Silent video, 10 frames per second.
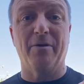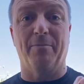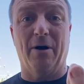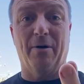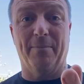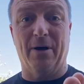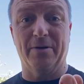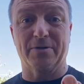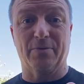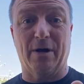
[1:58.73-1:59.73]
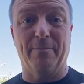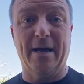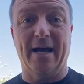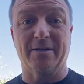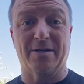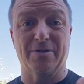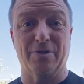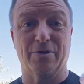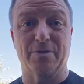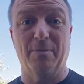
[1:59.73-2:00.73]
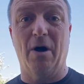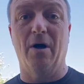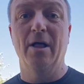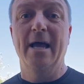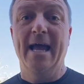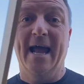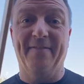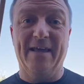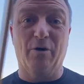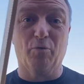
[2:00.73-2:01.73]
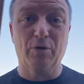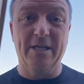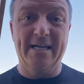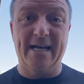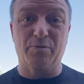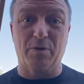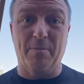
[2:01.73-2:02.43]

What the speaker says: ball balls around my house because they're small and they go really nice with my